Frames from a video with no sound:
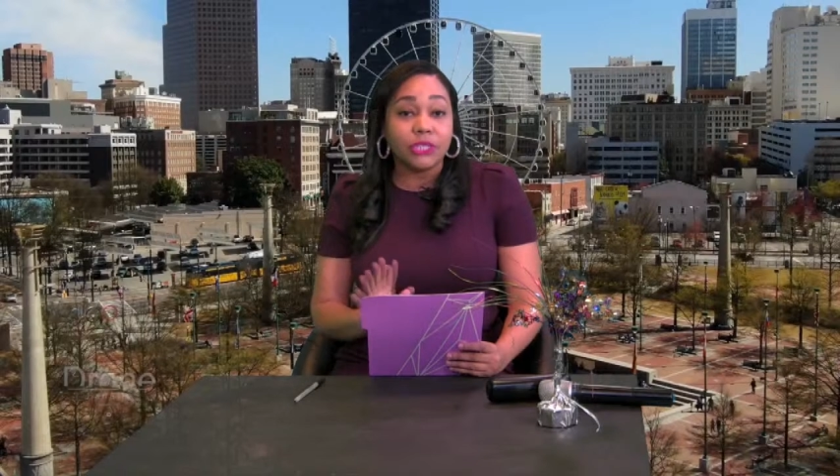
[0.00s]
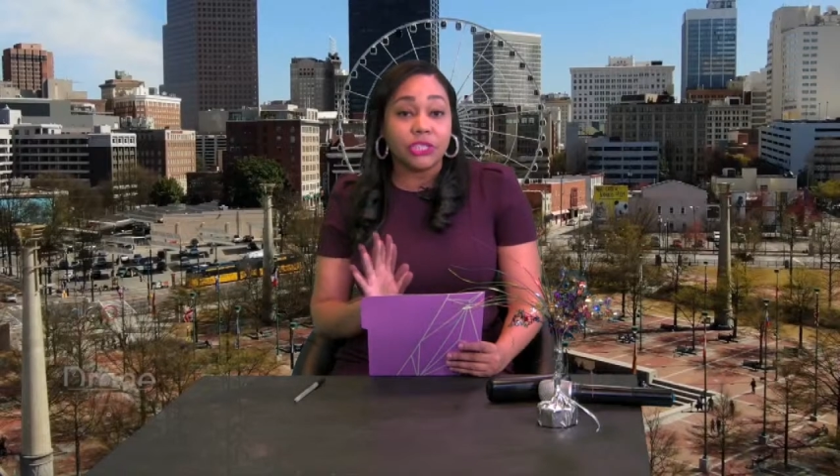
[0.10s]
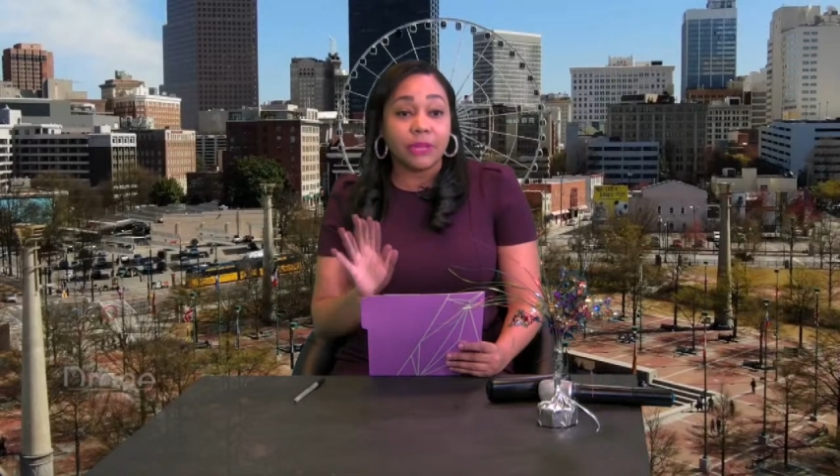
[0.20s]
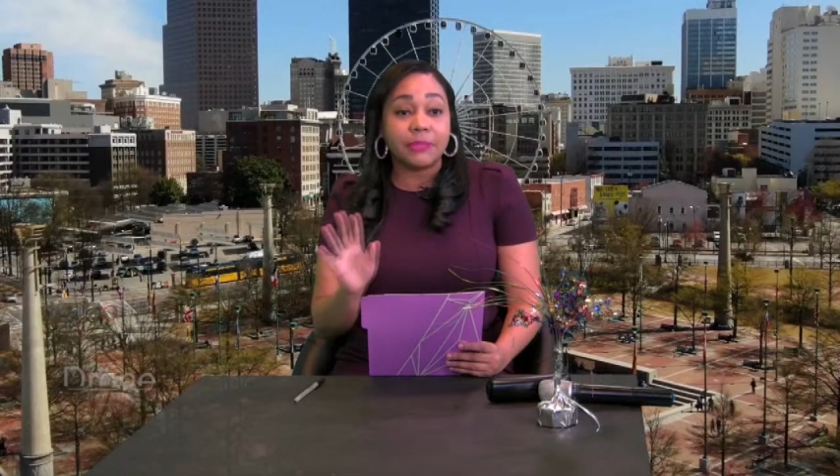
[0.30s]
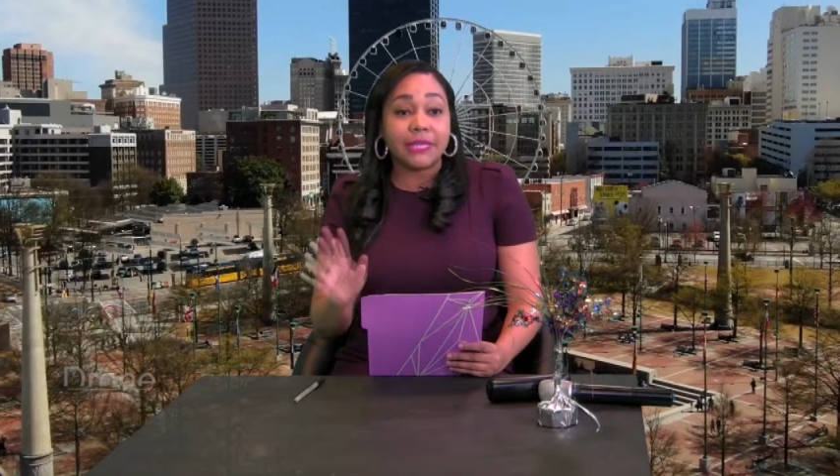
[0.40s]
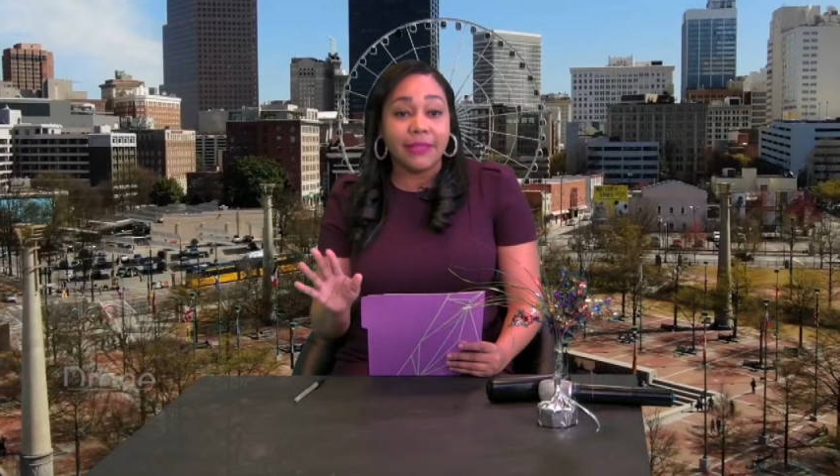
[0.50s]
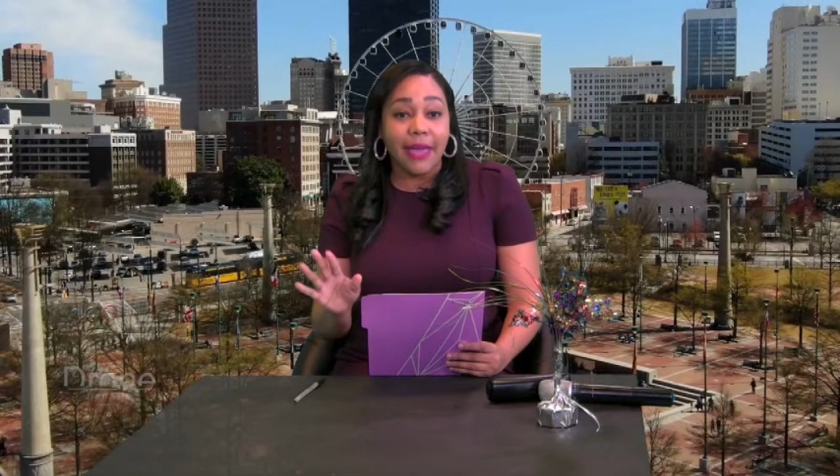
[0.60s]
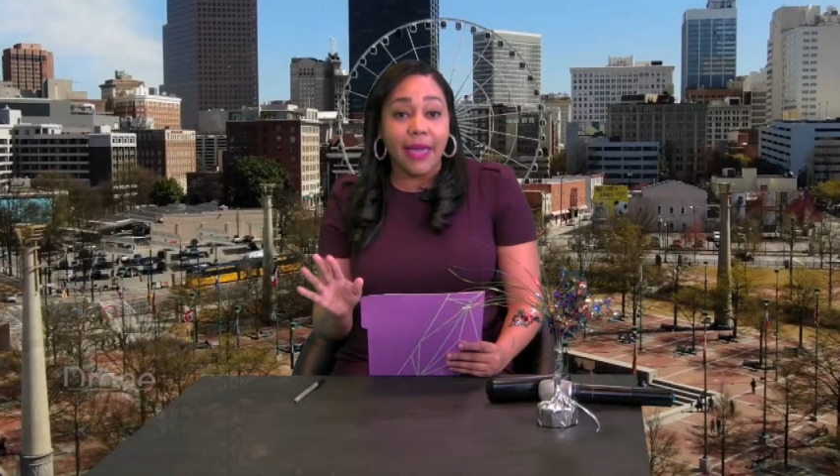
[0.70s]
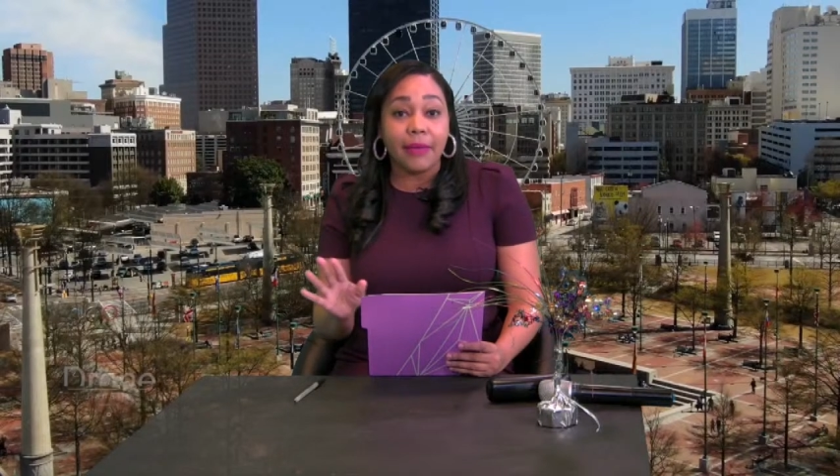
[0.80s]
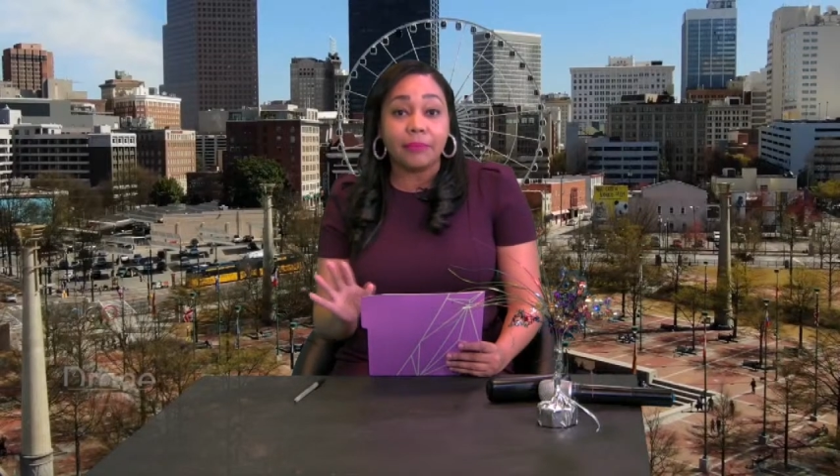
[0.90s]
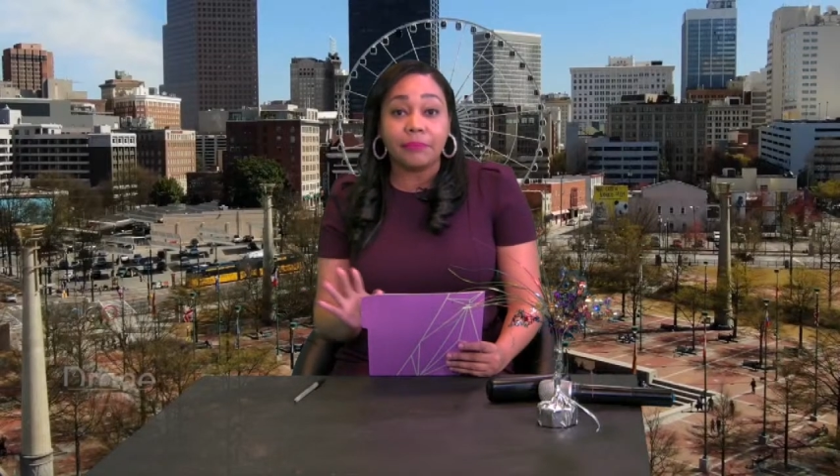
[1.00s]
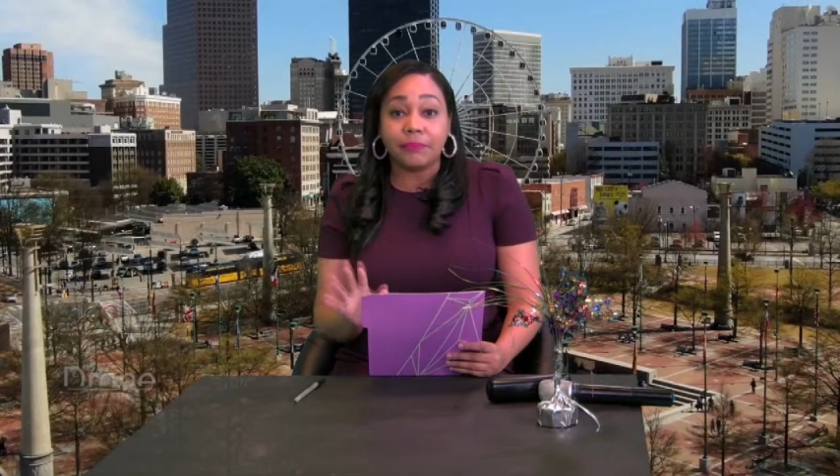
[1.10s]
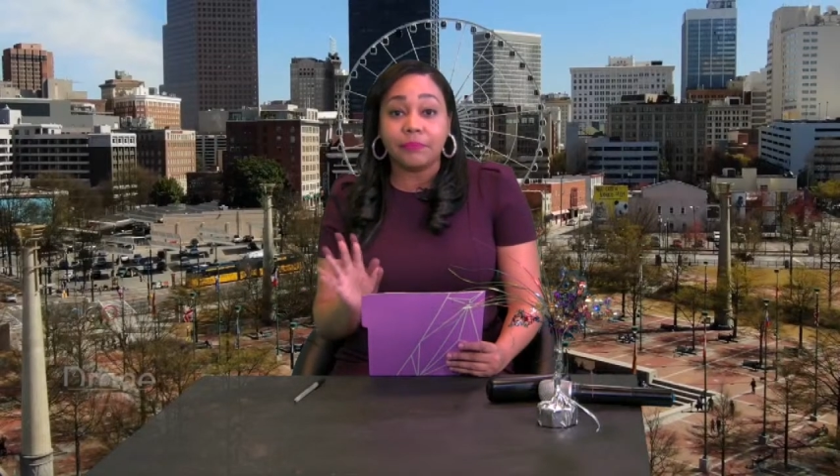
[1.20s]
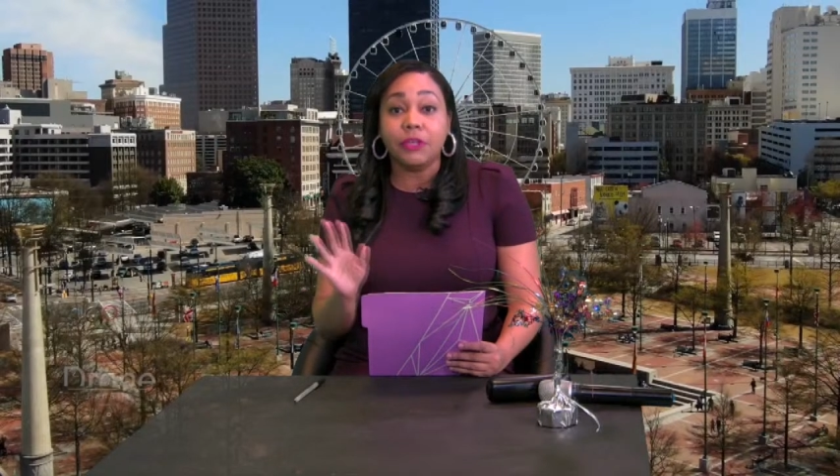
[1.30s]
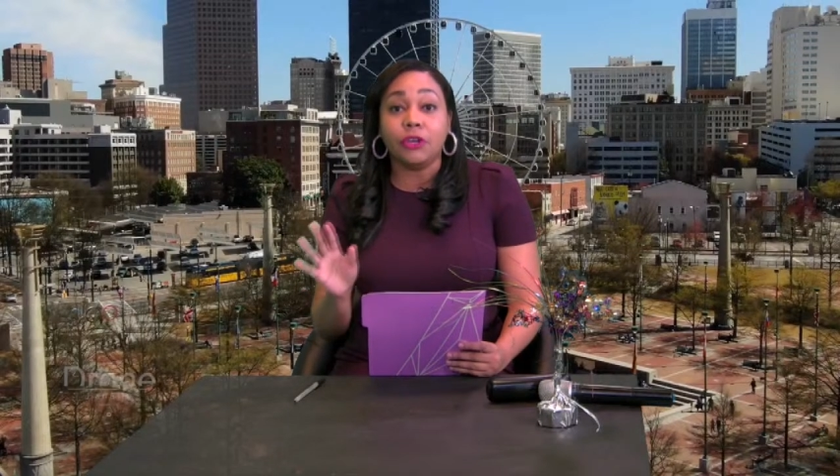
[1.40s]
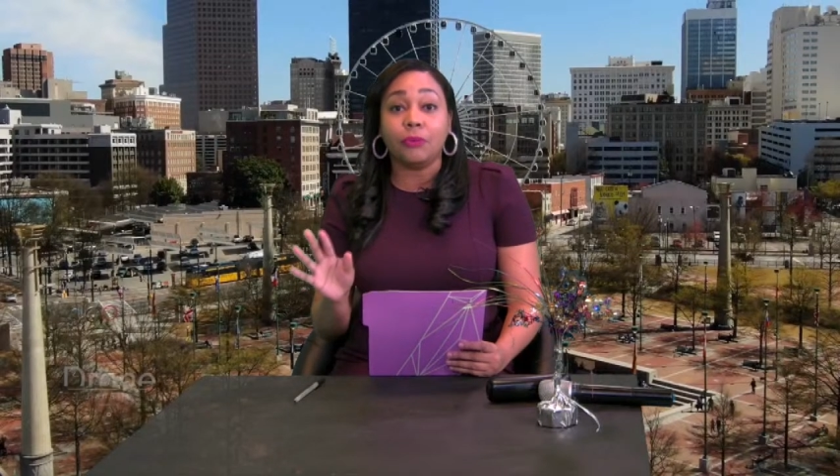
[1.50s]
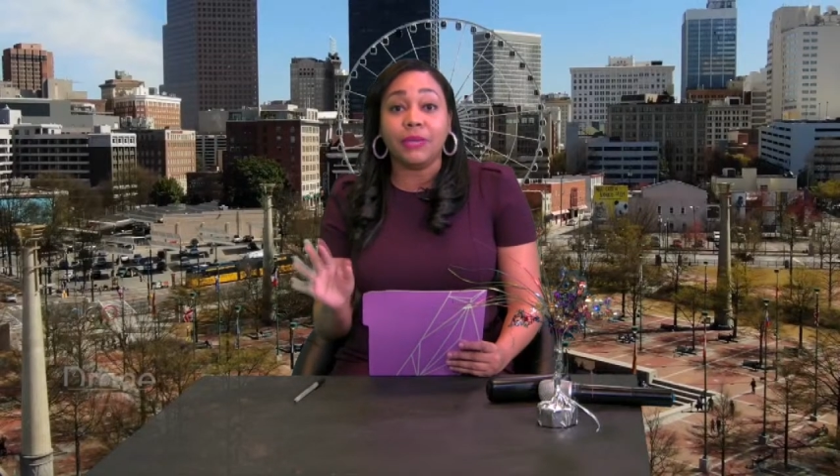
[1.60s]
jump to that, you know,